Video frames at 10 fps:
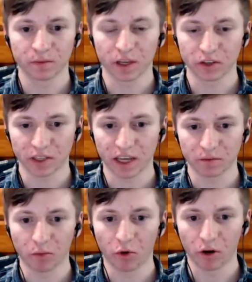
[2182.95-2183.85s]
It just
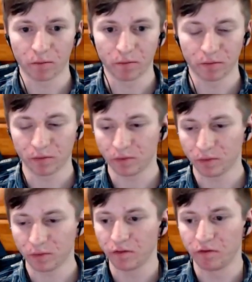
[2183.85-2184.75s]
has more
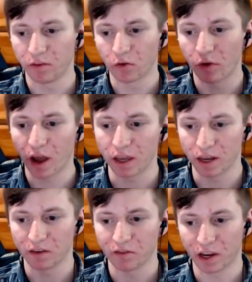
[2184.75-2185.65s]

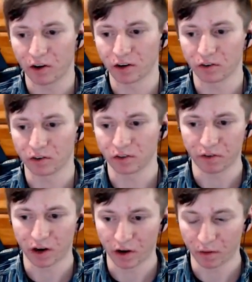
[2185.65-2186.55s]
variety of
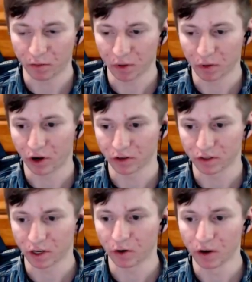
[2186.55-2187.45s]
characters than Fire
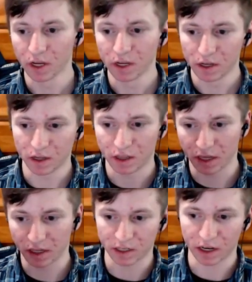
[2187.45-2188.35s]
Emblem Warriors, so I think